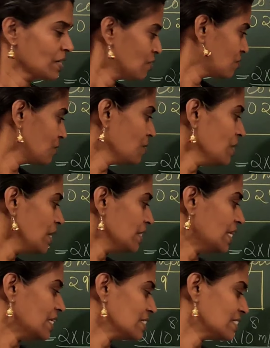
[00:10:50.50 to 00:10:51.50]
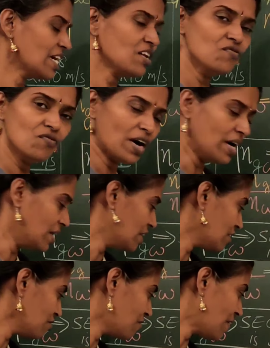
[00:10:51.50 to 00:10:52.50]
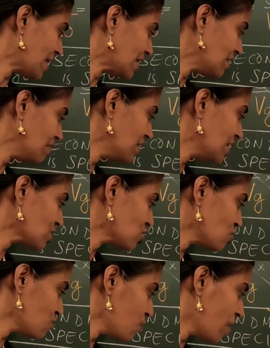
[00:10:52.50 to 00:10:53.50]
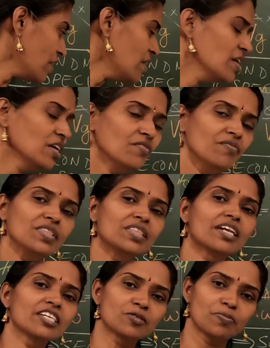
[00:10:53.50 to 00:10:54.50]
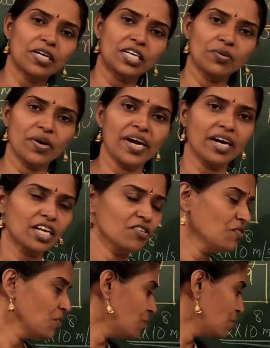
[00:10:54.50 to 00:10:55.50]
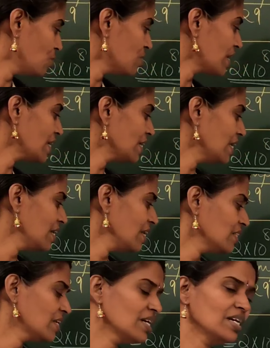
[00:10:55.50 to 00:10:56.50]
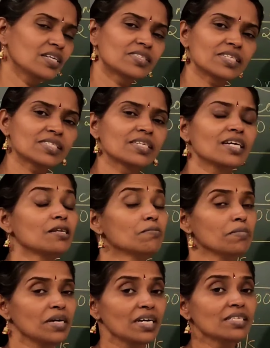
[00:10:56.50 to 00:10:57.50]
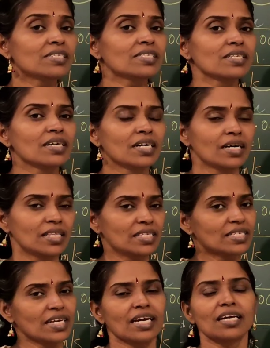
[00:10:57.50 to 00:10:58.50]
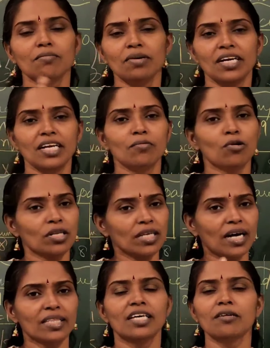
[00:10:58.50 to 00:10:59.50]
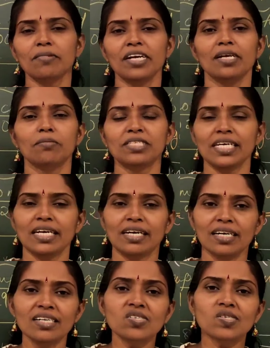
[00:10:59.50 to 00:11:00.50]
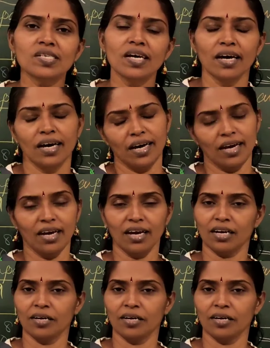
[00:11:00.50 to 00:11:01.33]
So that is N1, refractive index of 1 with respect to air. If you don't write any other indices, it means the second medium or the other medium taken is air.